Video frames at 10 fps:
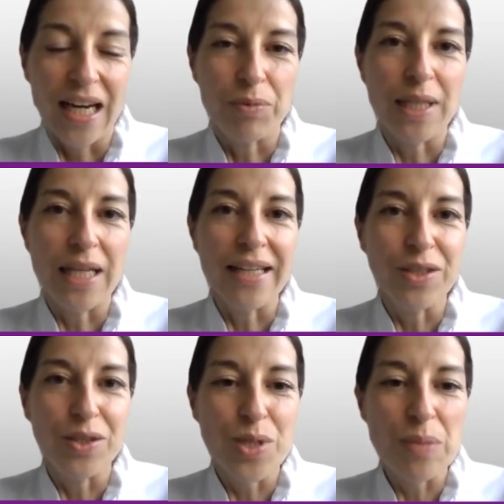I would
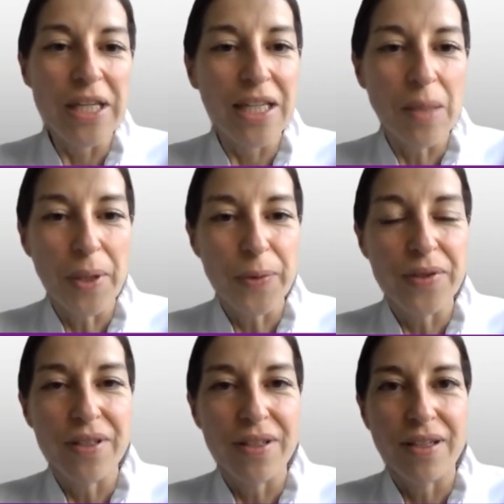like to speak
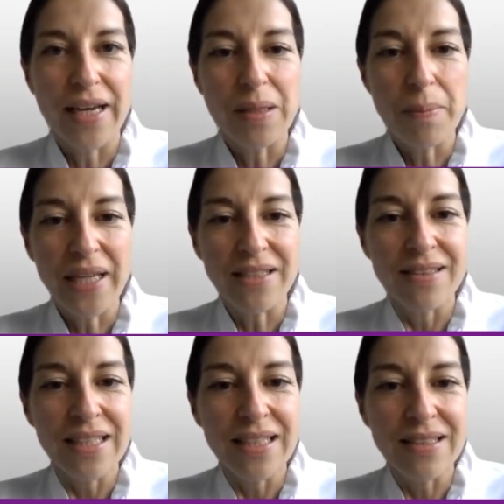about the unmet
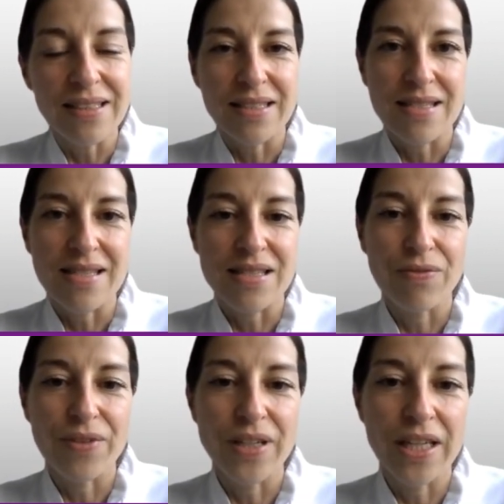need in
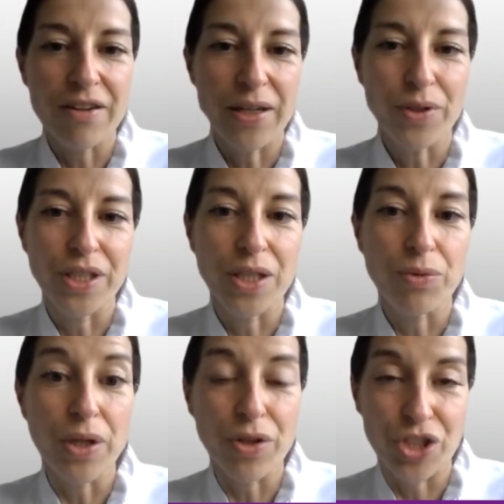severe aortic
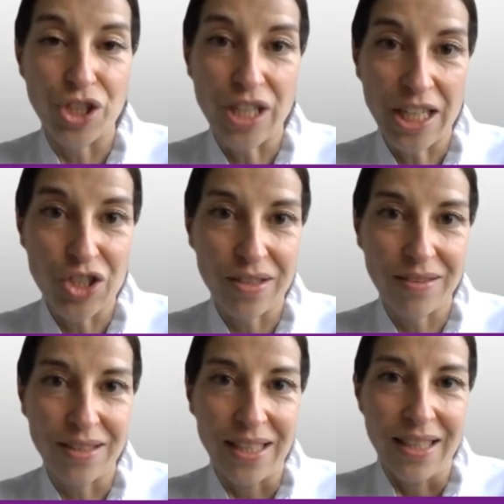
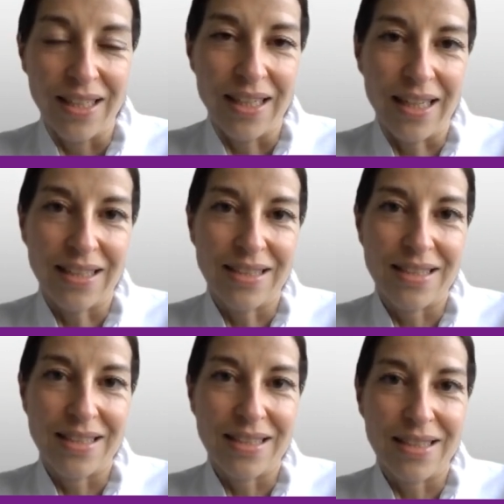regurgitation,
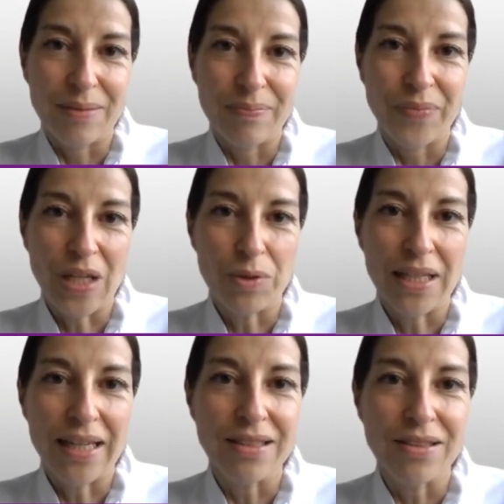and um, I would
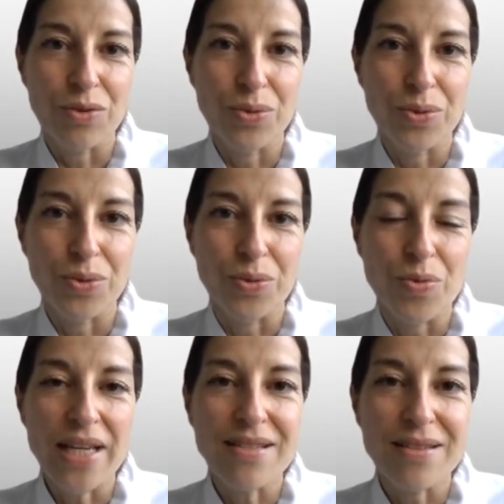like to
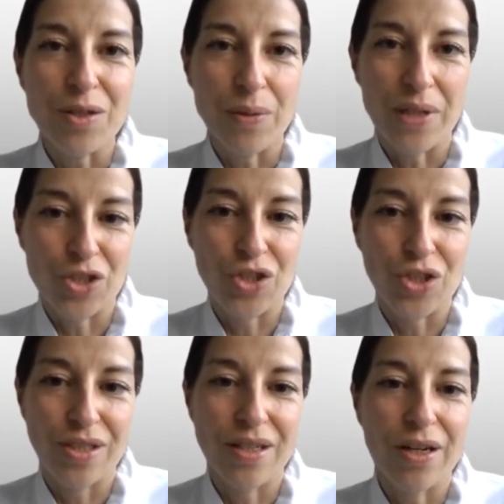raise the
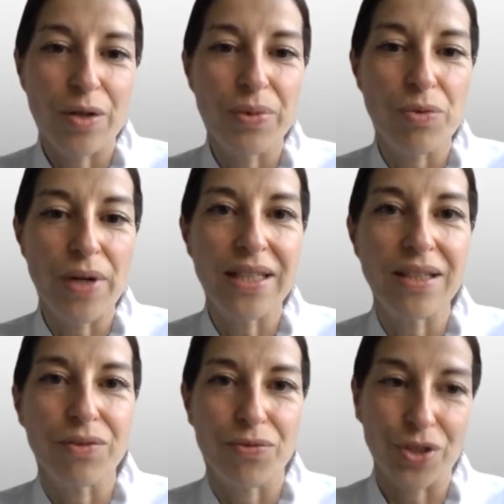question, are we
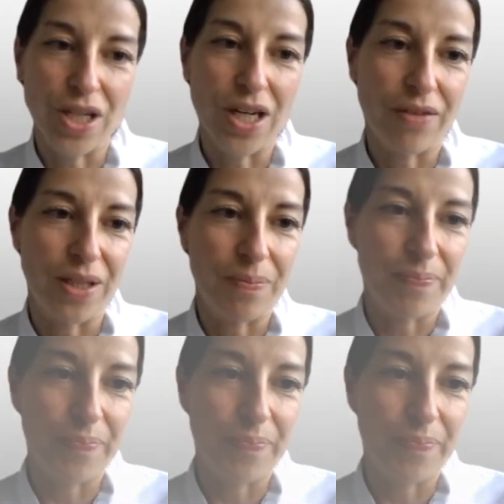ready for TAVI?